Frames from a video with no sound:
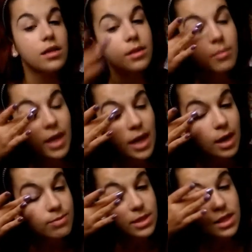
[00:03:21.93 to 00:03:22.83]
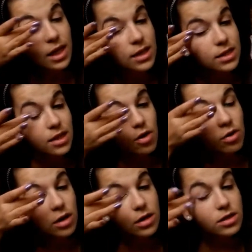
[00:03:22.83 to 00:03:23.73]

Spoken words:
the makeup stays longer,